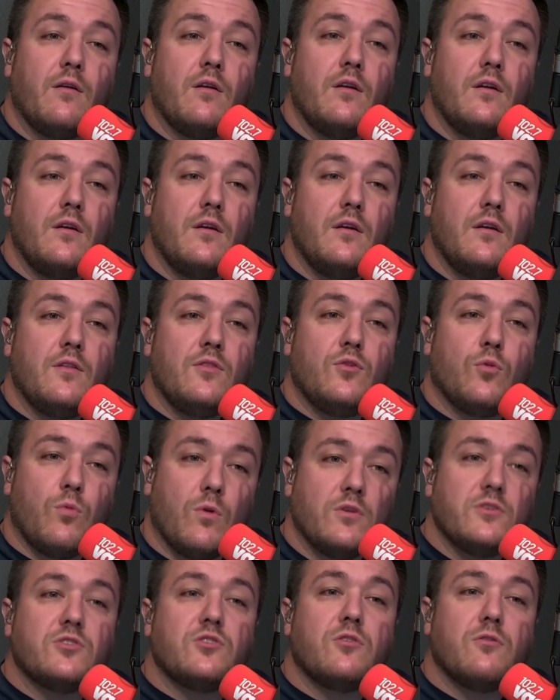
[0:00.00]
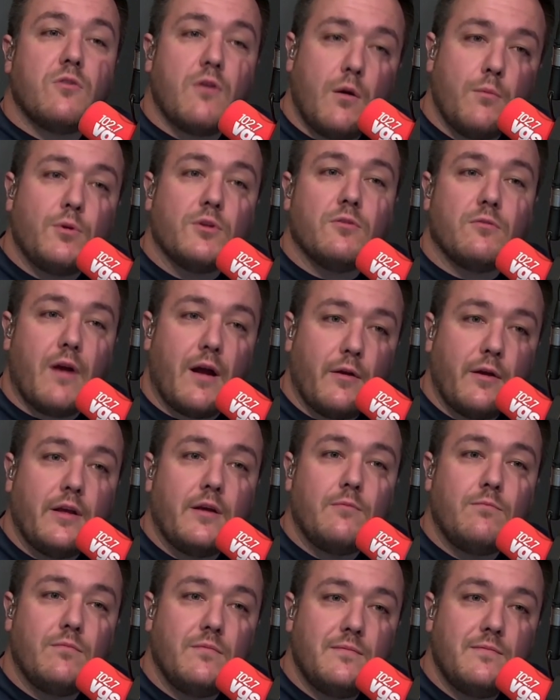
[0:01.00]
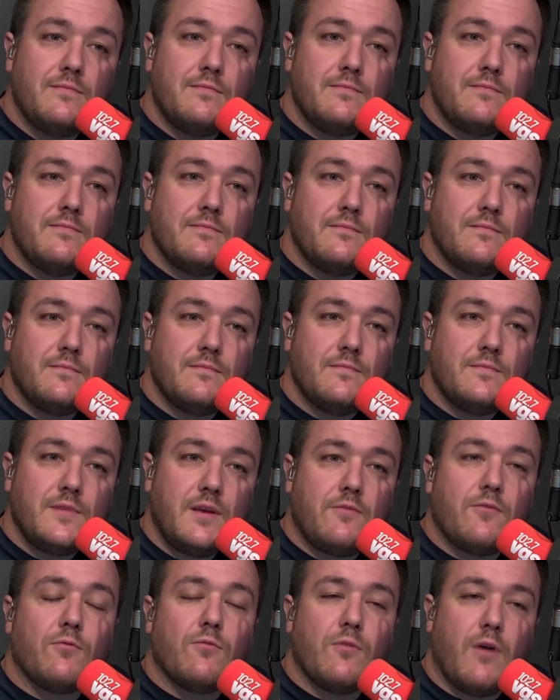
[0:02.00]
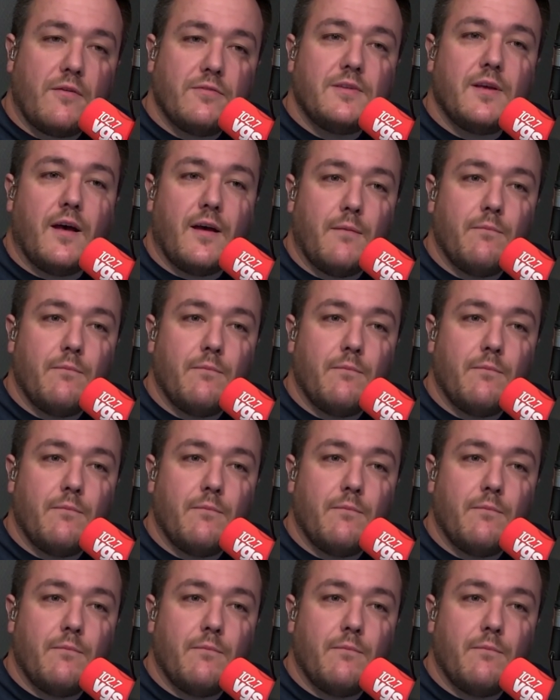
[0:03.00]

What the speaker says: Mm-hmm. The world has crumbled around him. Having a rough time.